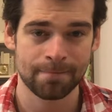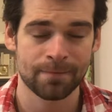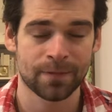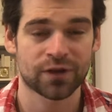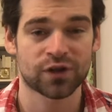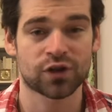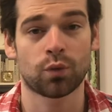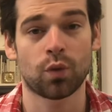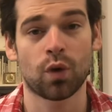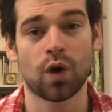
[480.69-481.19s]

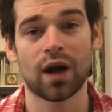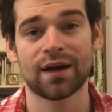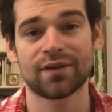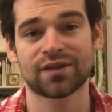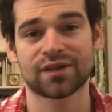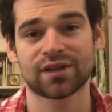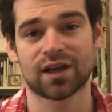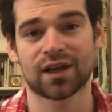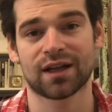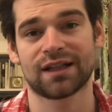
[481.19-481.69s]
So what I've
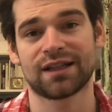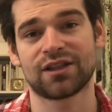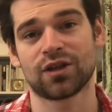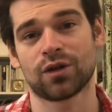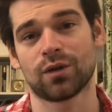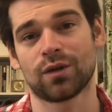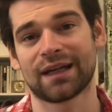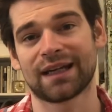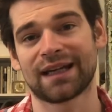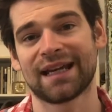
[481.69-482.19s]
started
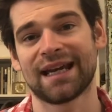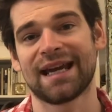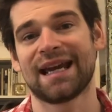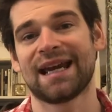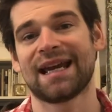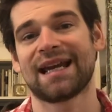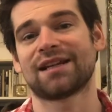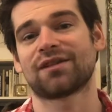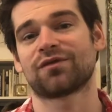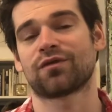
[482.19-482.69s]
doing
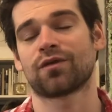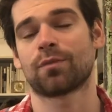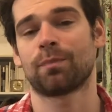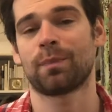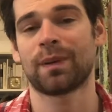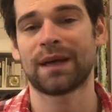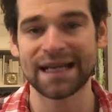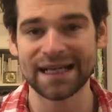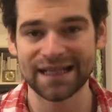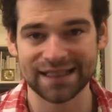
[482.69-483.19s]
is
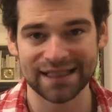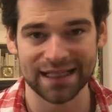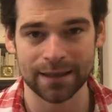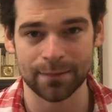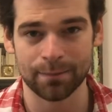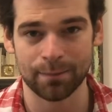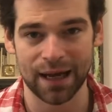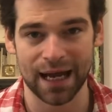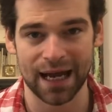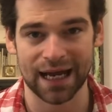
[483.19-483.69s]

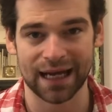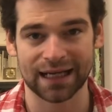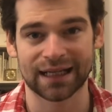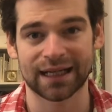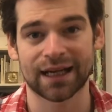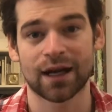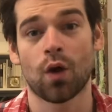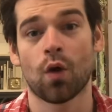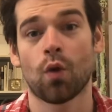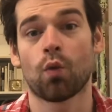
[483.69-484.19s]
repeating back
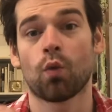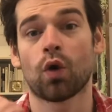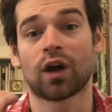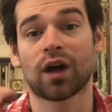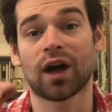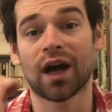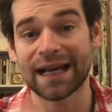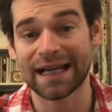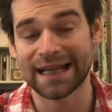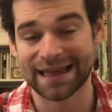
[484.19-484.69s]
what
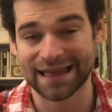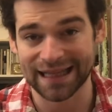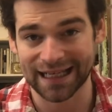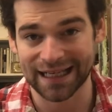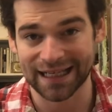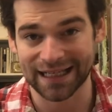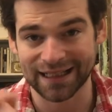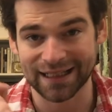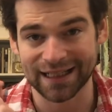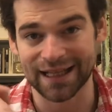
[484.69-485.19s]
I
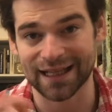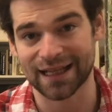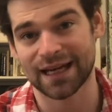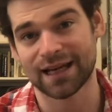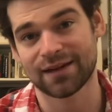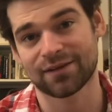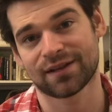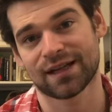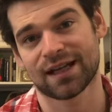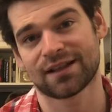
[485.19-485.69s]
think that they
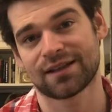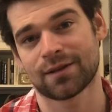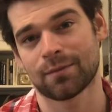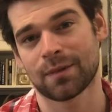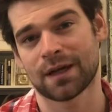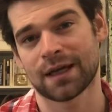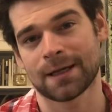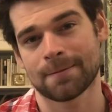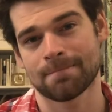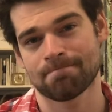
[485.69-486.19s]
said to
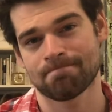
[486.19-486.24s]
me.